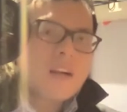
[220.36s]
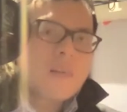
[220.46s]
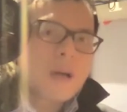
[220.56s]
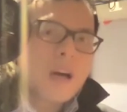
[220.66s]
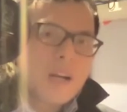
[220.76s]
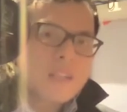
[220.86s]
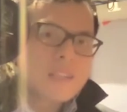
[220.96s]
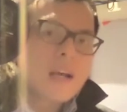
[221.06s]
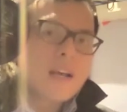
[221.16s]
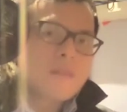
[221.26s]
up a harder
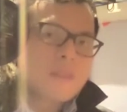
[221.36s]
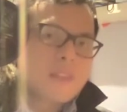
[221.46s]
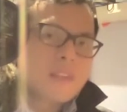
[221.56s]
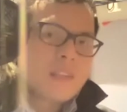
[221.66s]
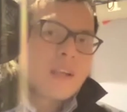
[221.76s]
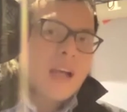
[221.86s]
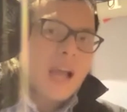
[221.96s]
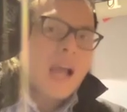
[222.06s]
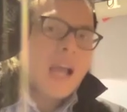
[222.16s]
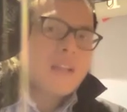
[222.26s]
time.
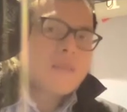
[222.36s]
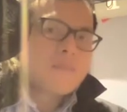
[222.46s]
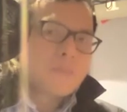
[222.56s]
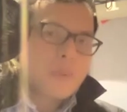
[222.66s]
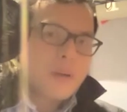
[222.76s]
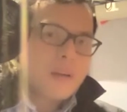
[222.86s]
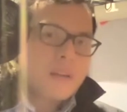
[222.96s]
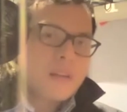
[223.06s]
But